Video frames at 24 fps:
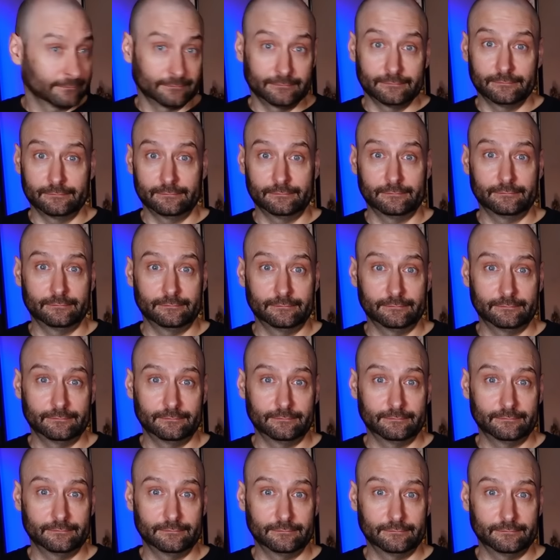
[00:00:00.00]

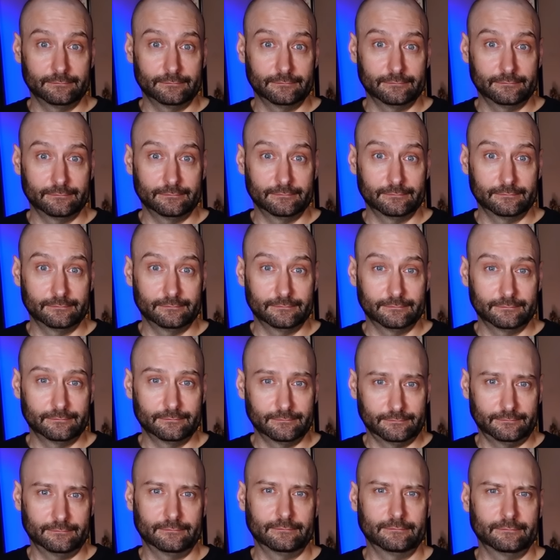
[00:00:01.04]

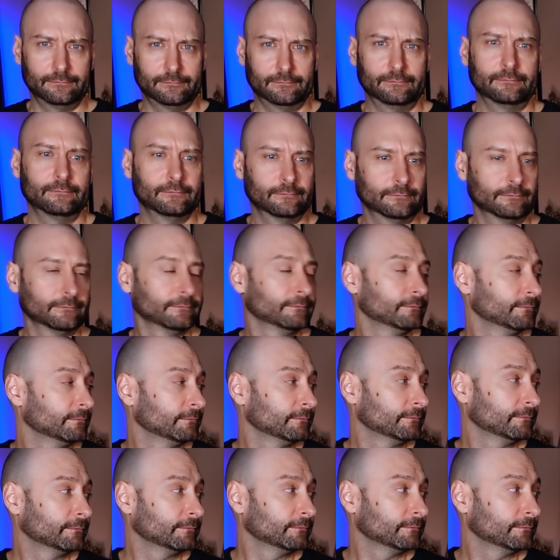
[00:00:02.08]

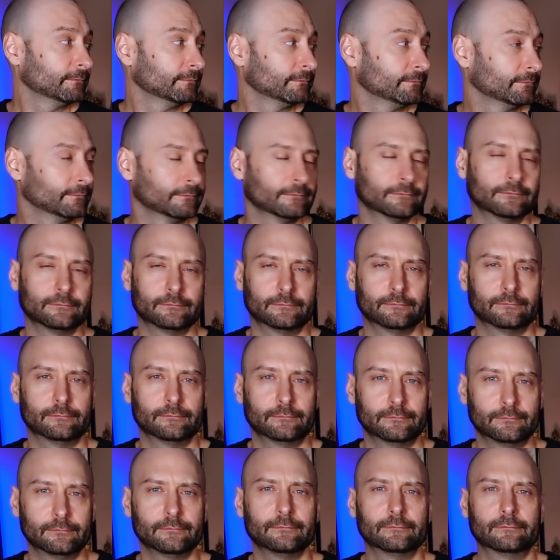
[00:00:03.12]

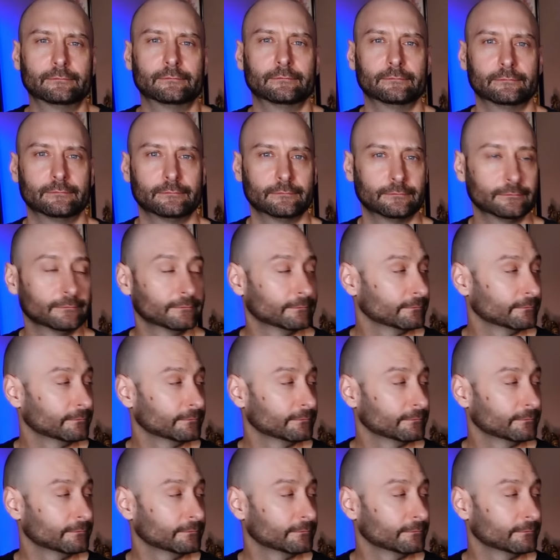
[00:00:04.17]
(not speaking)